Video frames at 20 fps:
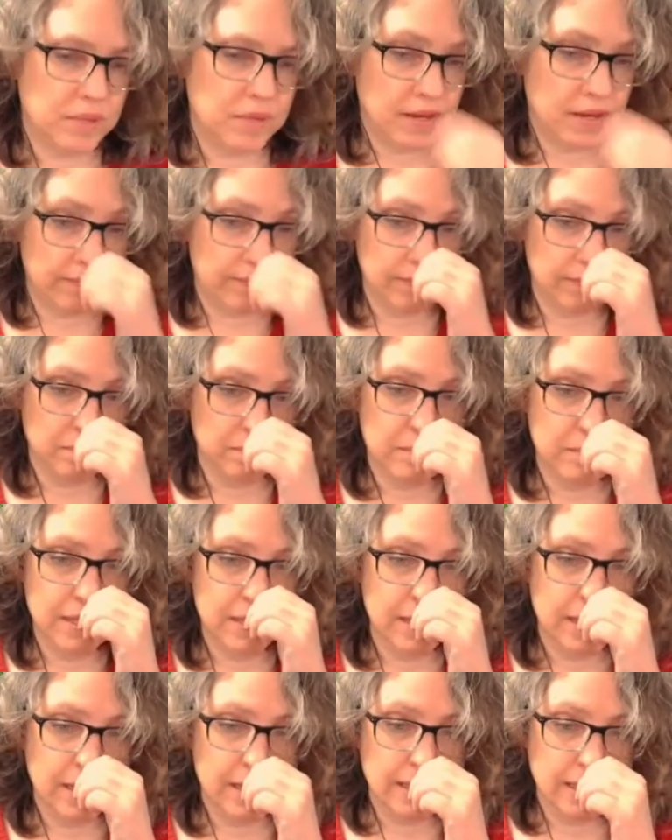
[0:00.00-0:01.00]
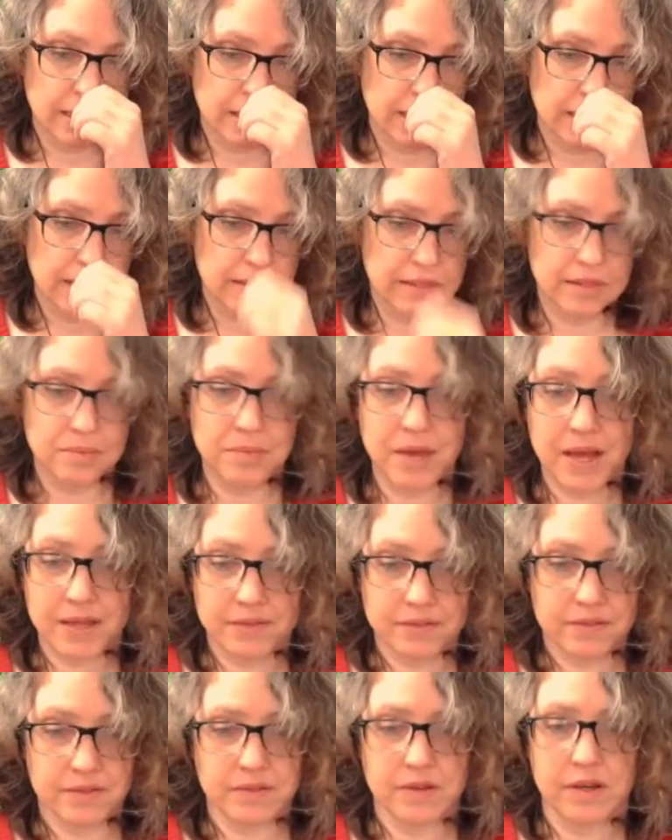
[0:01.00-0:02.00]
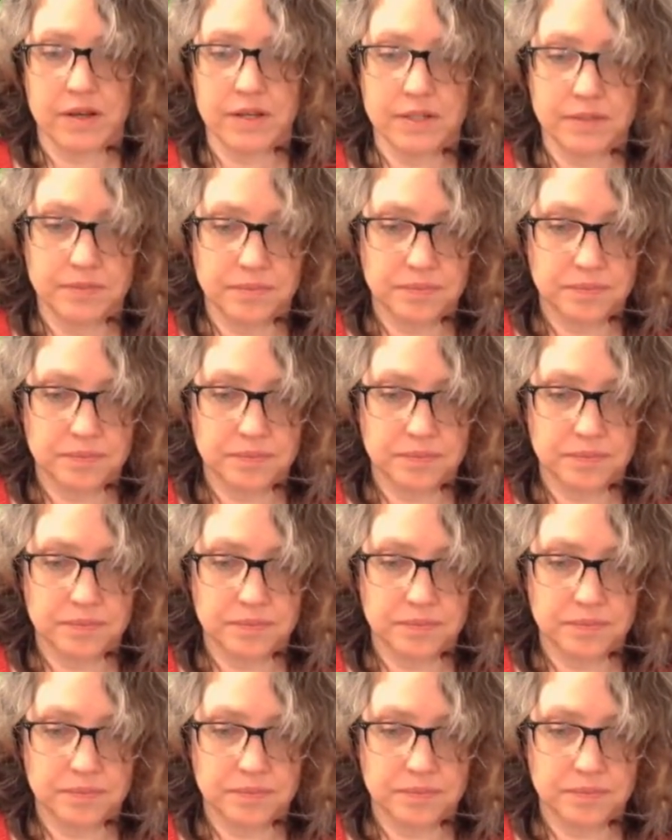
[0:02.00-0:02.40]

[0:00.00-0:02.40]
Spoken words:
after midnight, then the bats are gone.